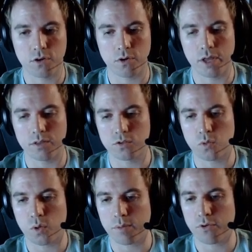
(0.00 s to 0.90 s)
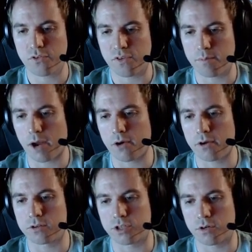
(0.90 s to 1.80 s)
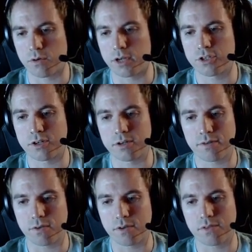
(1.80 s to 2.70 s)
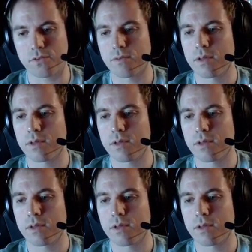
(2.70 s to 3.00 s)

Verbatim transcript: create the 20% barrier generation difference.